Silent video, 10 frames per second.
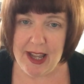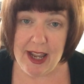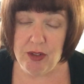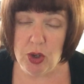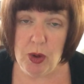
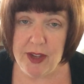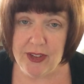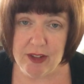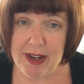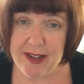it requires
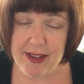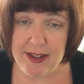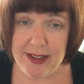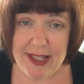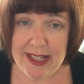a
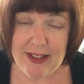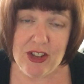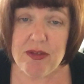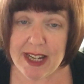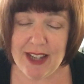greater
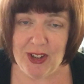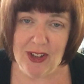degree of